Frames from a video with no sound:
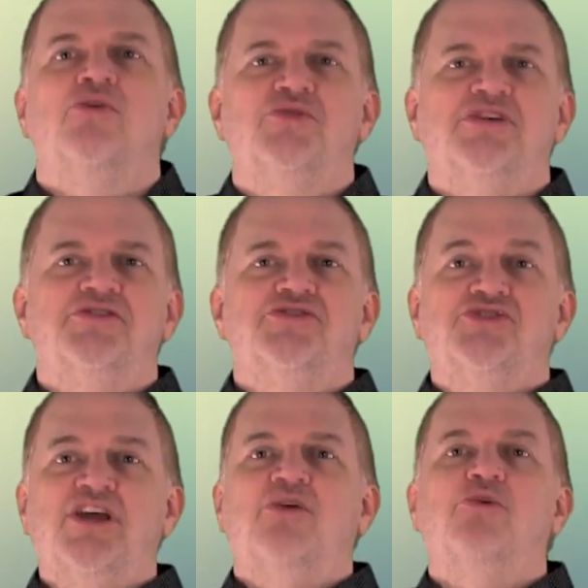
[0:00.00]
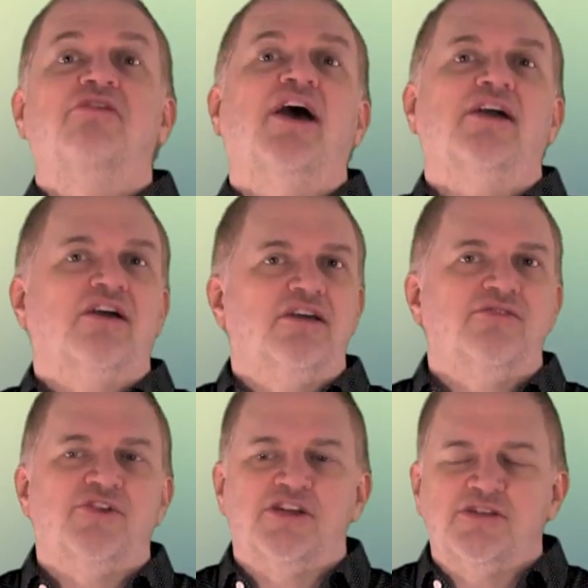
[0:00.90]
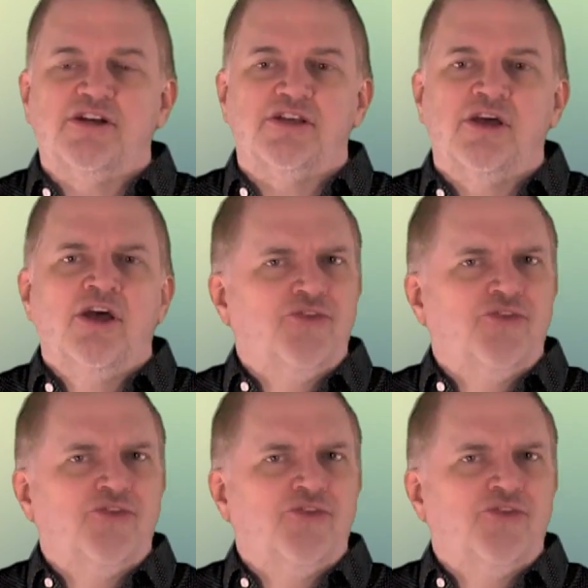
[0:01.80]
We tend to stay with that kind of an identity